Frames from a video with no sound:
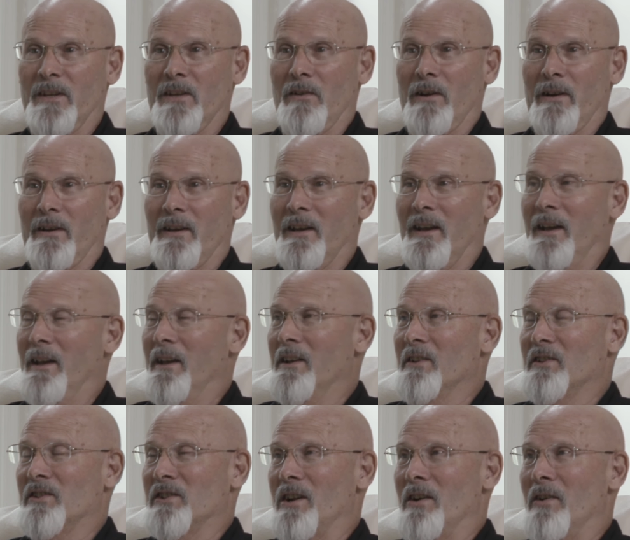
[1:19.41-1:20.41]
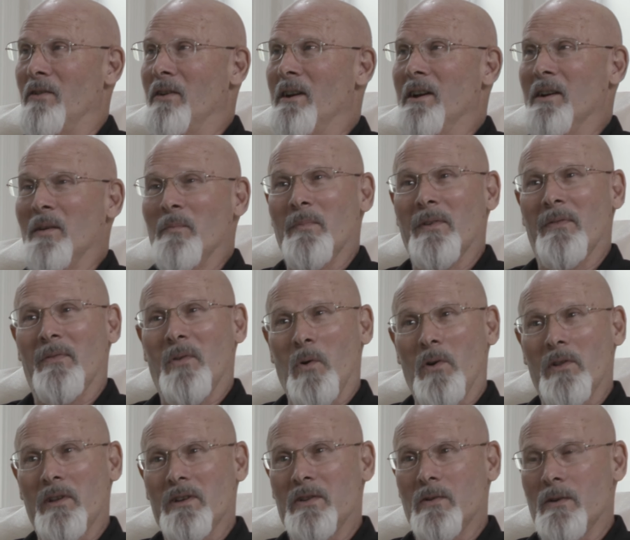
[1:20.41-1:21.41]
You know, so
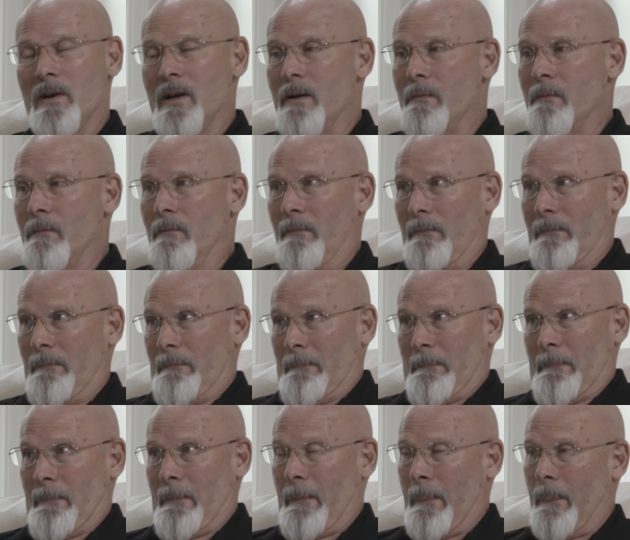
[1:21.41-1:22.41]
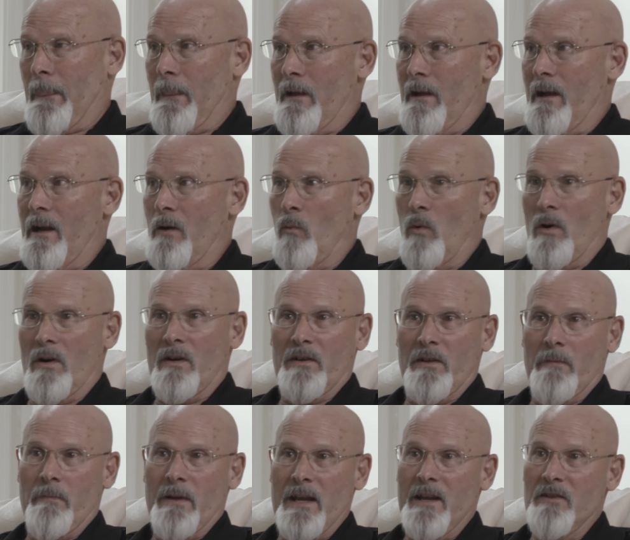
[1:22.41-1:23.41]
before the trip, I
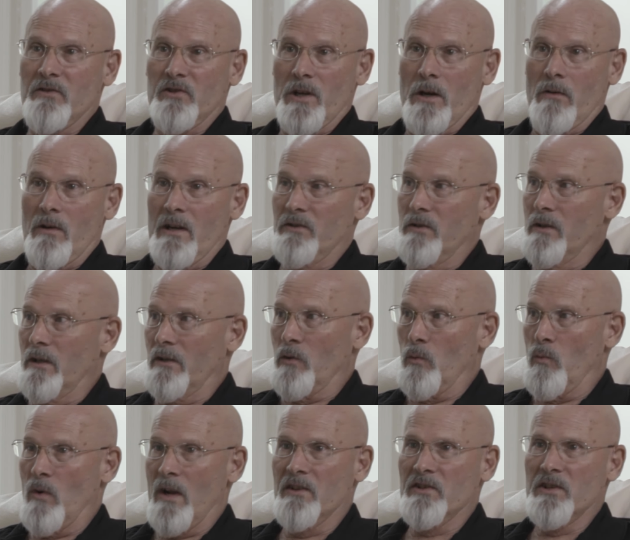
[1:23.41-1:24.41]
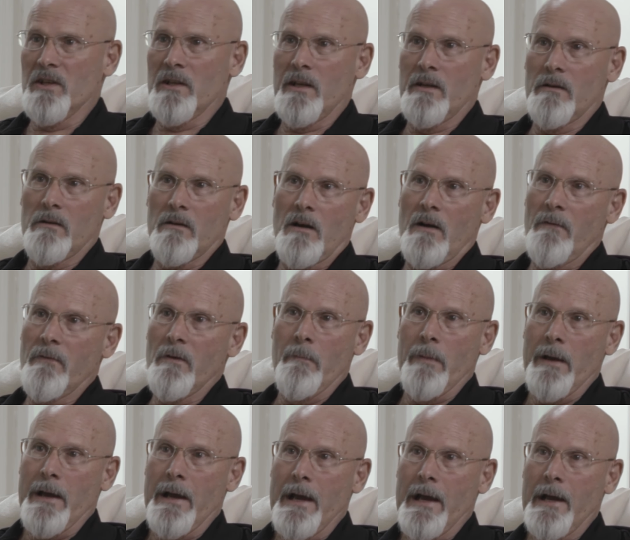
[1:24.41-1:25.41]
worked the banjo. I took the resonator off the
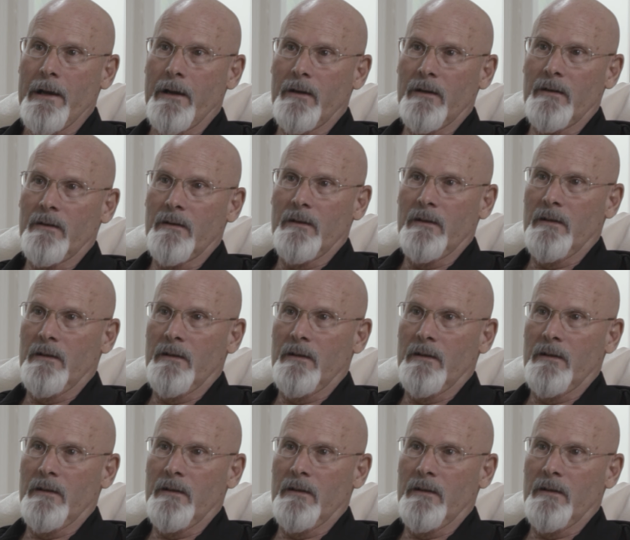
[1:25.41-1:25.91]
back.